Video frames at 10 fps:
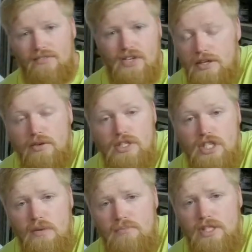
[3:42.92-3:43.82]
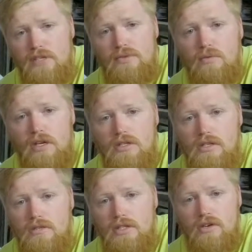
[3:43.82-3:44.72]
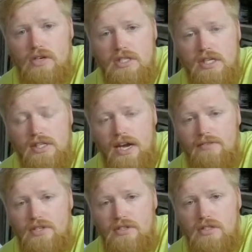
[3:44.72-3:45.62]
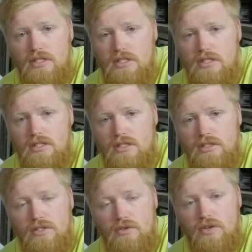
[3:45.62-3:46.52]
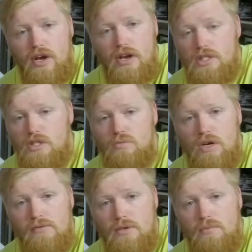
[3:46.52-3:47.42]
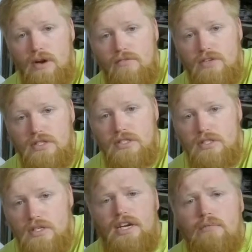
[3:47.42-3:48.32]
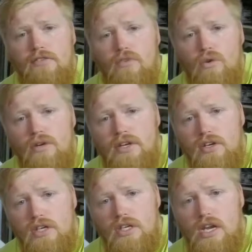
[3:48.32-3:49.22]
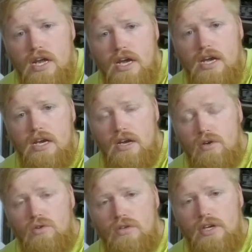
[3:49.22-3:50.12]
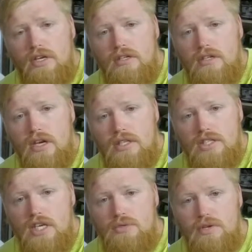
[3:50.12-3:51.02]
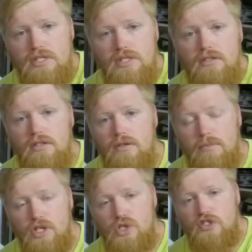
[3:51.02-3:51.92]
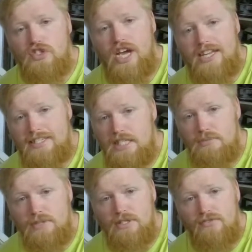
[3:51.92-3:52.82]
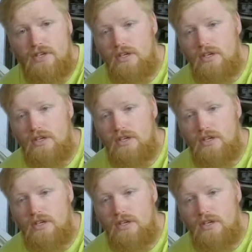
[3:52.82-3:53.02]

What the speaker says: inch. You can skip this if you want to. You don't exactly have to do this. You can do it later. Just whatever your preference is. Number four, you're going to need an intercooler kit. CX Racing, make sure it's chassis specific.